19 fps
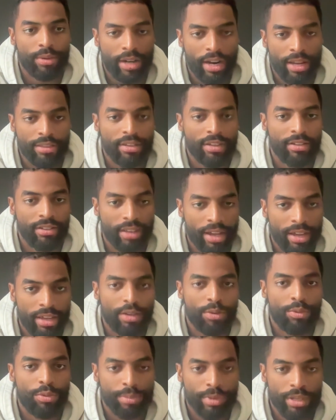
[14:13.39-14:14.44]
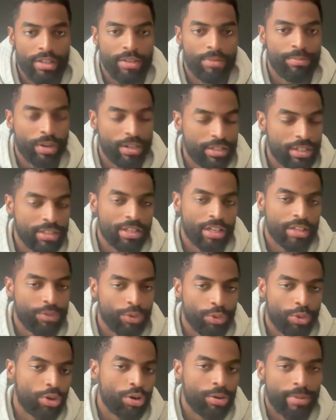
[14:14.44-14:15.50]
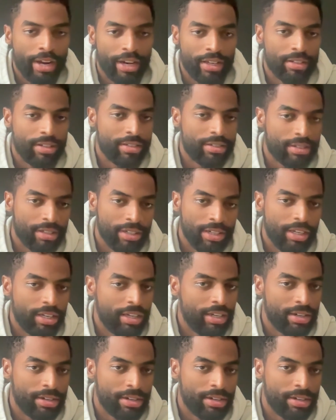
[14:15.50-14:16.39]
And I think that he will be a successful quarterback in this league.